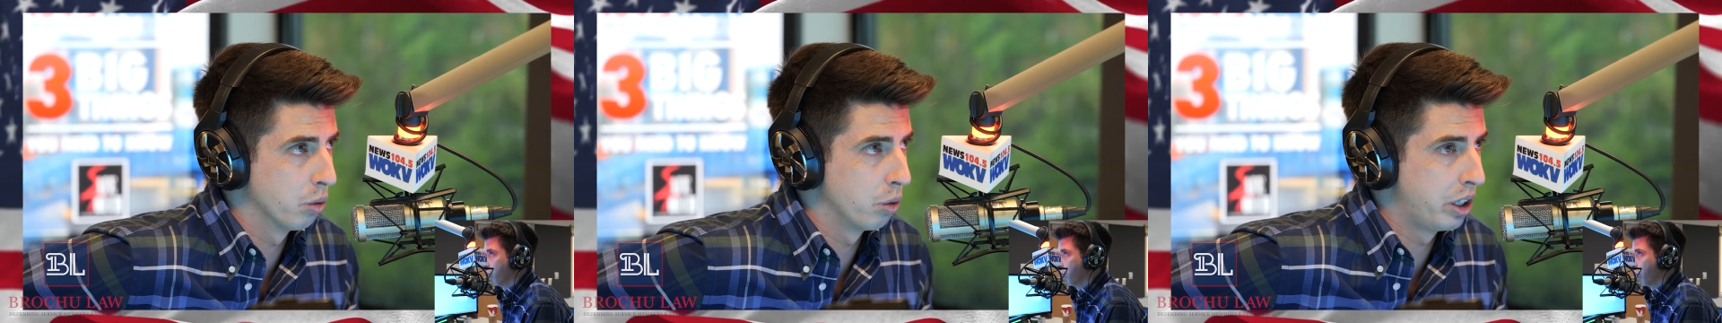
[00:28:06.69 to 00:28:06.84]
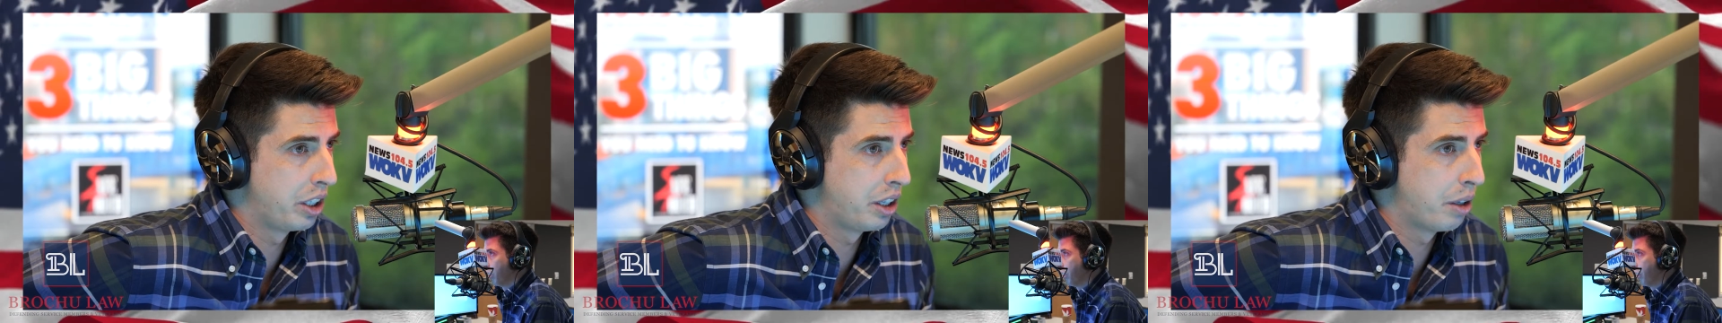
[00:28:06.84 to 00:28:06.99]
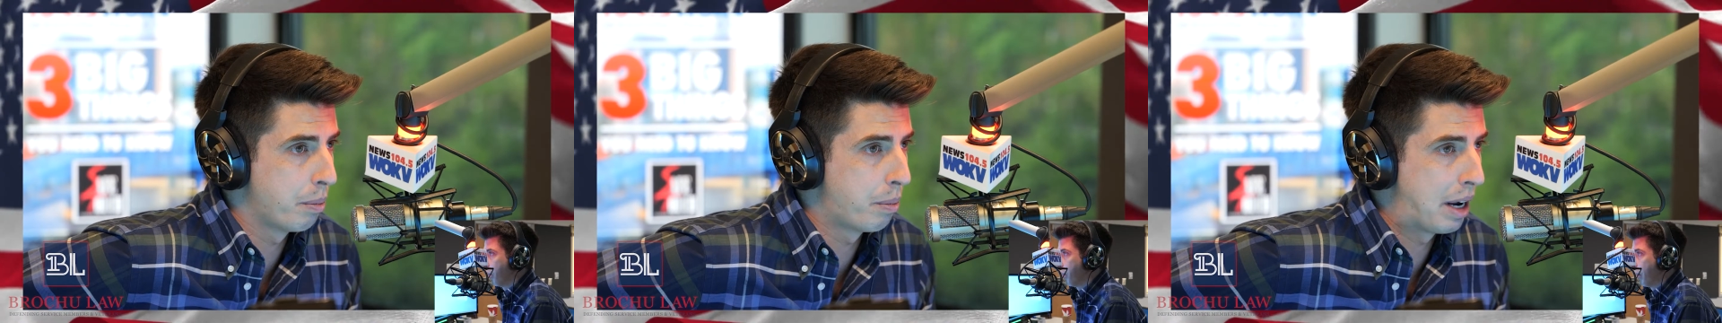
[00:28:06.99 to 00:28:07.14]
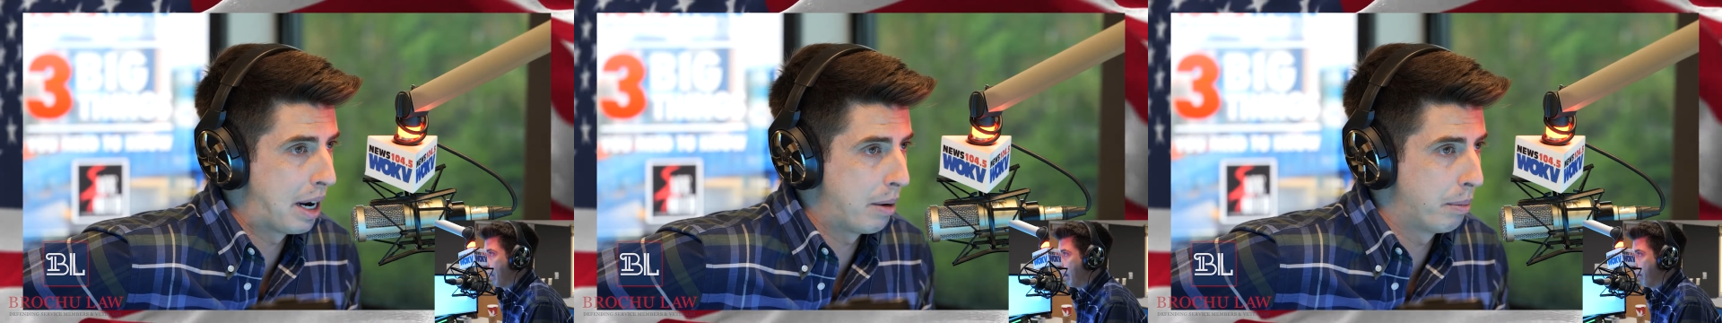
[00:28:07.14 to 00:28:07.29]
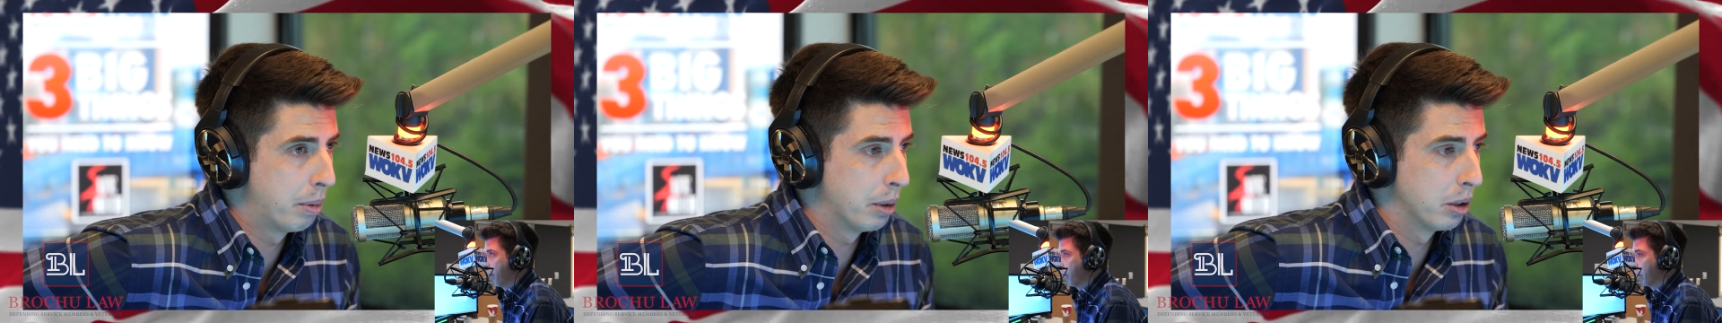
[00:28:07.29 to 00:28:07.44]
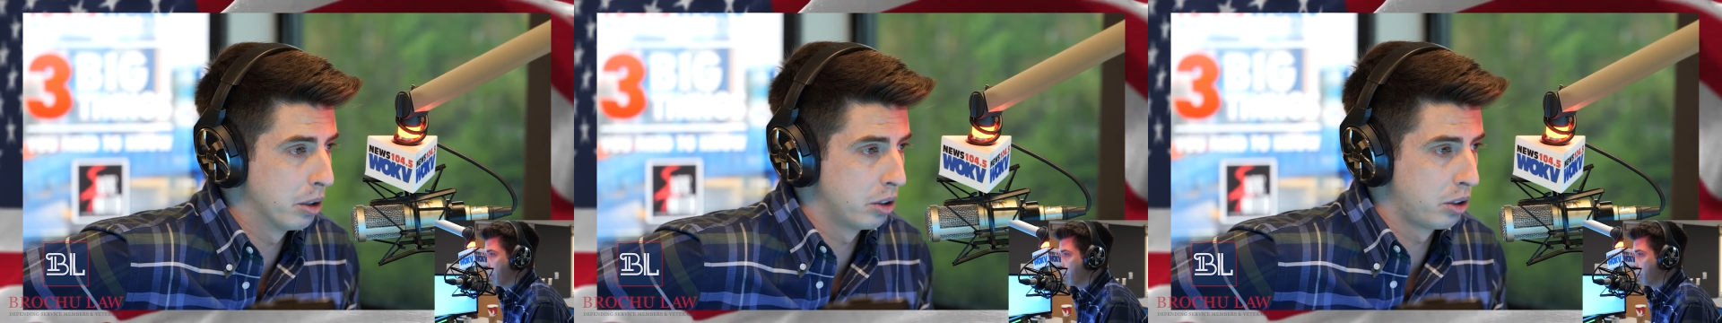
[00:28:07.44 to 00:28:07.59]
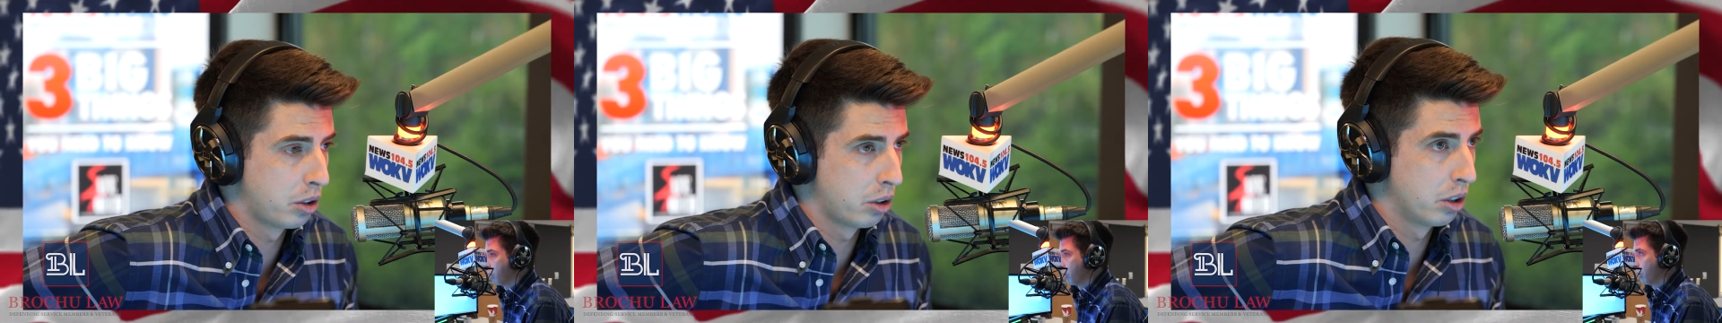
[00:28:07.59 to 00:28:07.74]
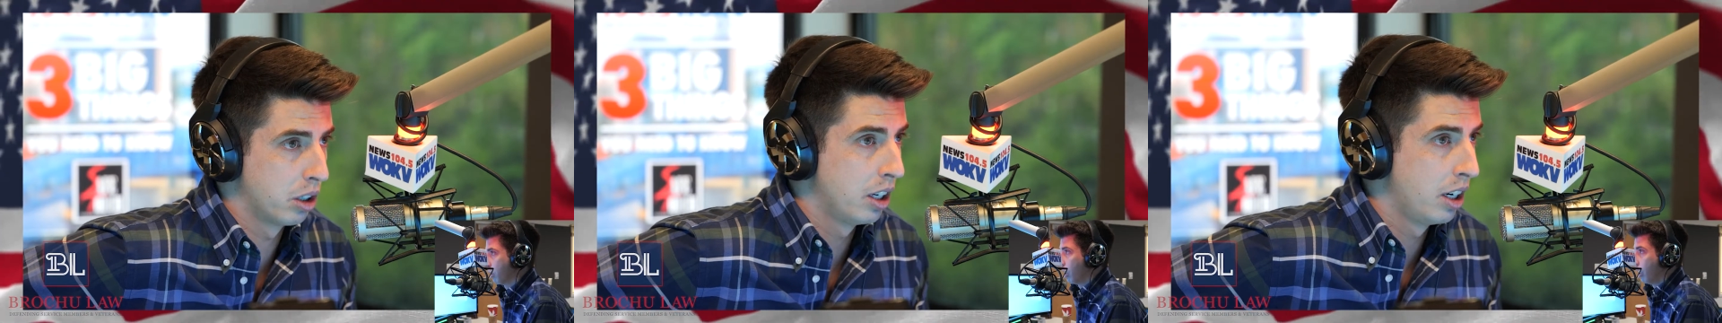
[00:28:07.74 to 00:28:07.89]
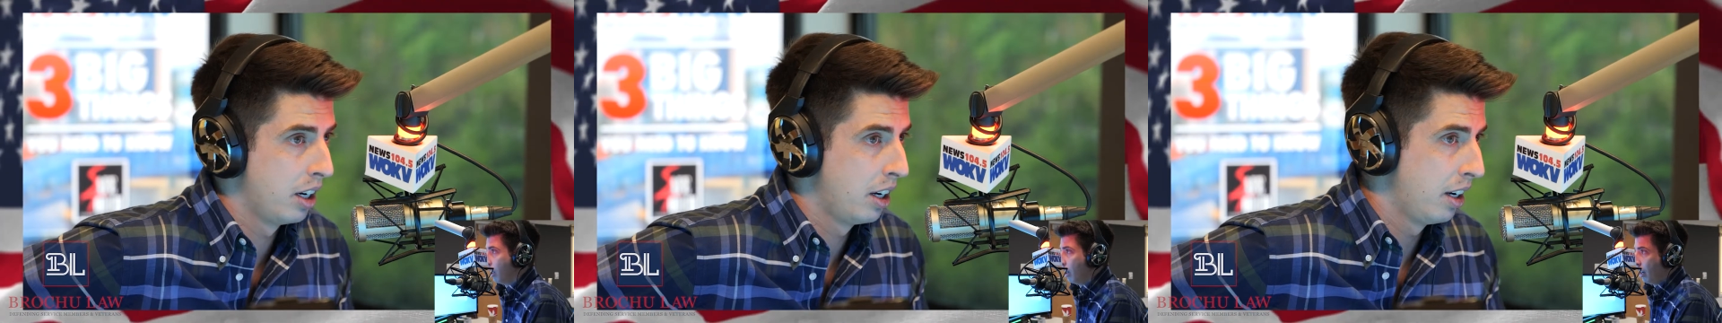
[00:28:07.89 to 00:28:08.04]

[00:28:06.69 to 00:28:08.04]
reading the papers, or